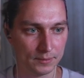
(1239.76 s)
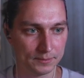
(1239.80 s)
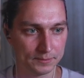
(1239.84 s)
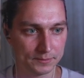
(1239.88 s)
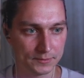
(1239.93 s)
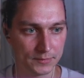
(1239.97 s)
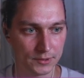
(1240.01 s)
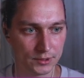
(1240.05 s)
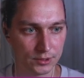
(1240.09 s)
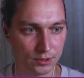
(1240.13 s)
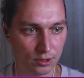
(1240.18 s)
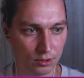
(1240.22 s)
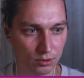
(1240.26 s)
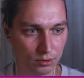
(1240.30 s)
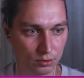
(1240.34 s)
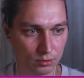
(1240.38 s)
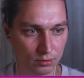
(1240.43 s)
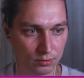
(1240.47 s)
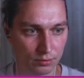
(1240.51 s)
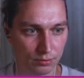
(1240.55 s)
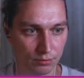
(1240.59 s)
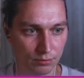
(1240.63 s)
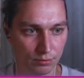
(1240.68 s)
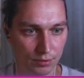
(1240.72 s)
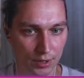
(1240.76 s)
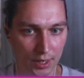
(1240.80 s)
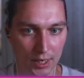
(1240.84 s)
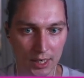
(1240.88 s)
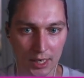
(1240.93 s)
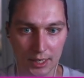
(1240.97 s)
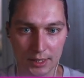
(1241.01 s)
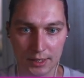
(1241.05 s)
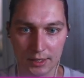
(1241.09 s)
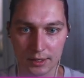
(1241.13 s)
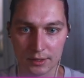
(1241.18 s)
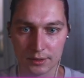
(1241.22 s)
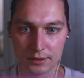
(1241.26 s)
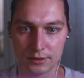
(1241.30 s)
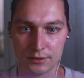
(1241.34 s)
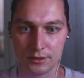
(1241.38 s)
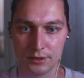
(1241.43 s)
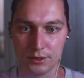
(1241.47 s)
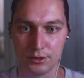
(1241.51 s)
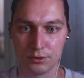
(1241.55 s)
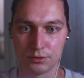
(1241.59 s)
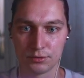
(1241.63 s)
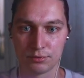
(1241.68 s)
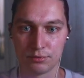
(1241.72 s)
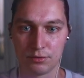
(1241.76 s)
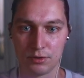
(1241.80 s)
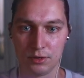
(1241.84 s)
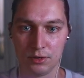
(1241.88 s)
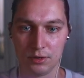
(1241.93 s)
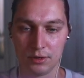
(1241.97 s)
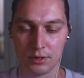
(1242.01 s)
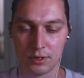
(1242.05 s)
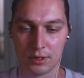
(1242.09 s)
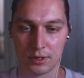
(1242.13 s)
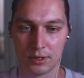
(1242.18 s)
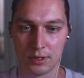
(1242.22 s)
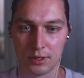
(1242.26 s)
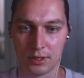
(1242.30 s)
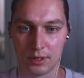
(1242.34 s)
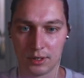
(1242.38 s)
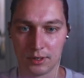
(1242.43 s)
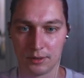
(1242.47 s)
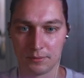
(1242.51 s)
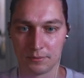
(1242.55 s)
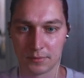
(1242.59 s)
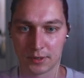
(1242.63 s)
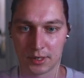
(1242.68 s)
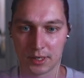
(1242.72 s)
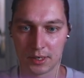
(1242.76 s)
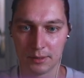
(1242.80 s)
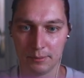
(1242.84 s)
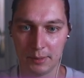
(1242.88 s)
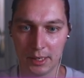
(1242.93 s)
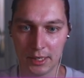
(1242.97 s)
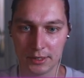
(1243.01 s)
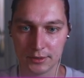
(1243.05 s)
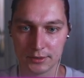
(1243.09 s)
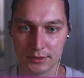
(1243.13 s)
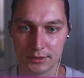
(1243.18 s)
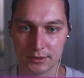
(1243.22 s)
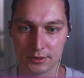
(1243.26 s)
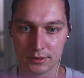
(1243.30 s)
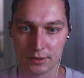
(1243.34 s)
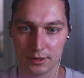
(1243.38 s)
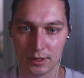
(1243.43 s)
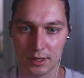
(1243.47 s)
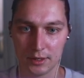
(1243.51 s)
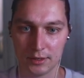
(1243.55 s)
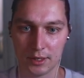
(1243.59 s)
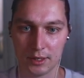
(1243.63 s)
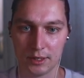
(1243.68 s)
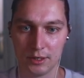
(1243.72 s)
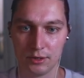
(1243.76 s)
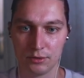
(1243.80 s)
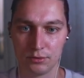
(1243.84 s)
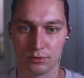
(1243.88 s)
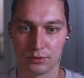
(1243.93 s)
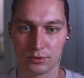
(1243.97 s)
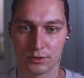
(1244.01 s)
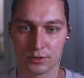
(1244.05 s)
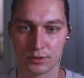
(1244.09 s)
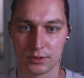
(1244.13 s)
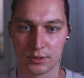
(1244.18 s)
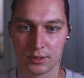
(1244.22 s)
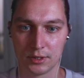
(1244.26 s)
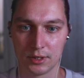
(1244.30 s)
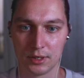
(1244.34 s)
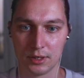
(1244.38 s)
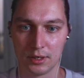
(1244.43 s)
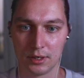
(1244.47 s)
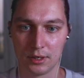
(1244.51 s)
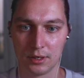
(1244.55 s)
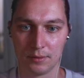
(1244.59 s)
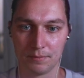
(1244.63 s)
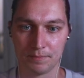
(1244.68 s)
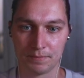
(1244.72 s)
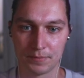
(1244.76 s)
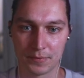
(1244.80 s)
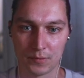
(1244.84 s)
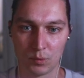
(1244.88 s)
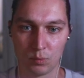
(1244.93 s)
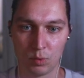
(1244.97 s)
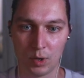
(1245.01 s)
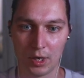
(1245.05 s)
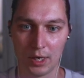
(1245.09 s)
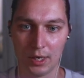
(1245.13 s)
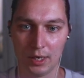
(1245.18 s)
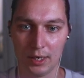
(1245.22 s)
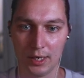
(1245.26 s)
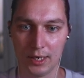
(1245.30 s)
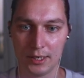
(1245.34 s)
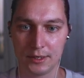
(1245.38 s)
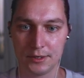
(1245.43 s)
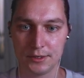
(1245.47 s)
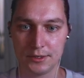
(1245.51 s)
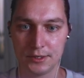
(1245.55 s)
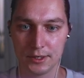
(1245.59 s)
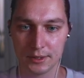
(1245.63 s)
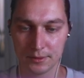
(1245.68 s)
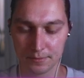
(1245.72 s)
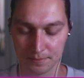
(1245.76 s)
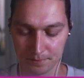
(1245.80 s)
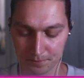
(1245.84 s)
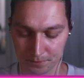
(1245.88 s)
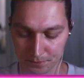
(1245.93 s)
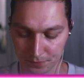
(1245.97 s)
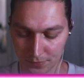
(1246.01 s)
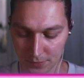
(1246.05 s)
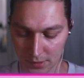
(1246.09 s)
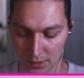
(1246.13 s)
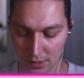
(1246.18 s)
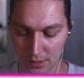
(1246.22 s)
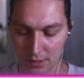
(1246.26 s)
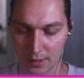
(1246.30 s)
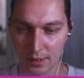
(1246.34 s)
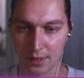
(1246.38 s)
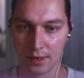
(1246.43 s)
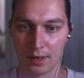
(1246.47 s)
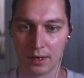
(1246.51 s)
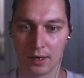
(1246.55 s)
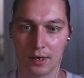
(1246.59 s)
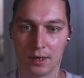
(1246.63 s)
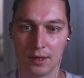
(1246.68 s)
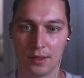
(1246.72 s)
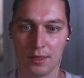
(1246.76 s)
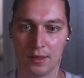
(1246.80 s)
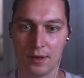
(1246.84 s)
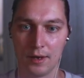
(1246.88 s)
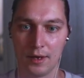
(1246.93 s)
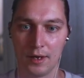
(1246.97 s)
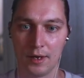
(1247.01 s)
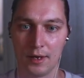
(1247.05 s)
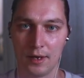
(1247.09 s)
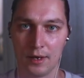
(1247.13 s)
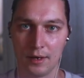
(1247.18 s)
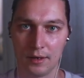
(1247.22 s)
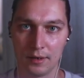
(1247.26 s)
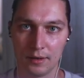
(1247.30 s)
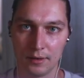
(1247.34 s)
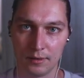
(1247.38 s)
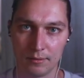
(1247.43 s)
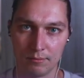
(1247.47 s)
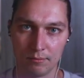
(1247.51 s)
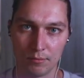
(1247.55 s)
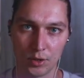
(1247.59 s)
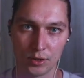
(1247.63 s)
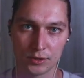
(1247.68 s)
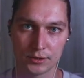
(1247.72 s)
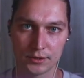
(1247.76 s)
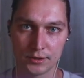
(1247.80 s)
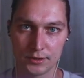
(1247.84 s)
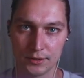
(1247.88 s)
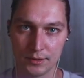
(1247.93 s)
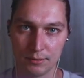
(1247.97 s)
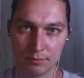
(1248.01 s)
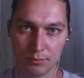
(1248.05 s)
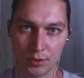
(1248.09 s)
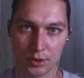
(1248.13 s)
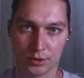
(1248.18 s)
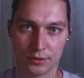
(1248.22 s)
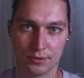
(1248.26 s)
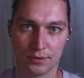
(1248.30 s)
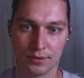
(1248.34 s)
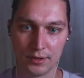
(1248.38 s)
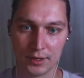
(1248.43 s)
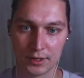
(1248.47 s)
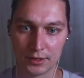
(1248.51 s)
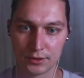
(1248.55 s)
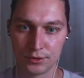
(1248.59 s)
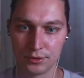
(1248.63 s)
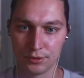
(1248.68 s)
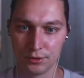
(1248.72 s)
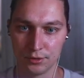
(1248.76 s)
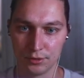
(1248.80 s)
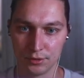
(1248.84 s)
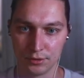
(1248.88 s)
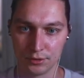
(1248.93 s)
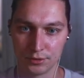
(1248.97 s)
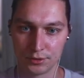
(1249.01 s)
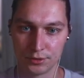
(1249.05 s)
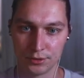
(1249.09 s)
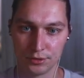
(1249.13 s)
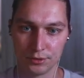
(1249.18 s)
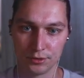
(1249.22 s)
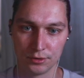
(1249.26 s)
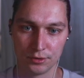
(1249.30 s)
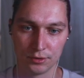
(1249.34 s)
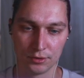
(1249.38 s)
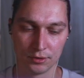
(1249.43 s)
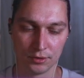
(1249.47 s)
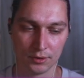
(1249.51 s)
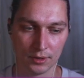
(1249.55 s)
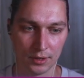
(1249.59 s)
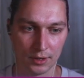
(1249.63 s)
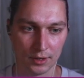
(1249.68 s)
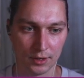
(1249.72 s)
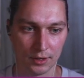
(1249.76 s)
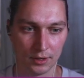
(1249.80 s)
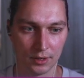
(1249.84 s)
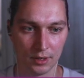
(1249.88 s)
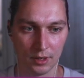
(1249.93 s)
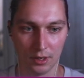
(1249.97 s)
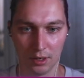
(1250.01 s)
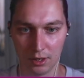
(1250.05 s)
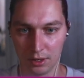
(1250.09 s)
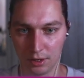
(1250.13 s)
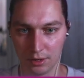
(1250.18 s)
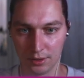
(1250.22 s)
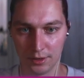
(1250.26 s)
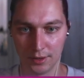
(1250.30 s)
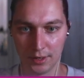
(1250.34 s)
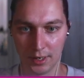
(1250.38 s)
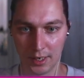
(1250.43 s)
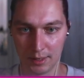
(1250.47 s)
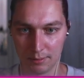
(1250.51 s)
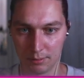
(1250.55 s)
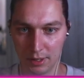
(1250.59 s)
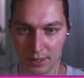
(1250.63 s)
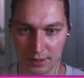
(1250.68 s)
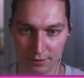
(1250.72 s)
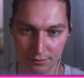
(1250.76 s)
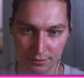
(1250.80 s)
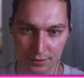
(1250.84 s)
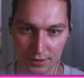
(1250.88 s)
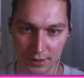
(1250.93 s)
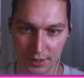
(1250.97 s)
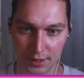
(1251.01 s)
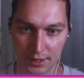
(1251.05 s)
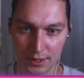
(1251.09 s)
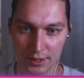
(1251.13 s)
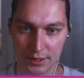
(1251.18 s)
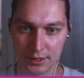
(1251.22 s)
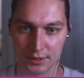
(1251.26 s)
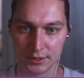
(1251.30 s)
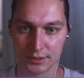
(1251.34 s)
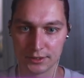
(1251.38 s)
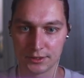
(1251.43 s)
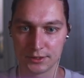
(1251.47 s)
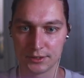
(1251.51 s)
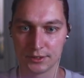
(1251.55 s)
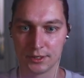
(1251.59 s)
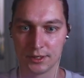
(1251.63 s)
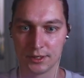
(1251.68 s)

So regarding useful commands that I use while editing, the most important thing to learn, I believe, is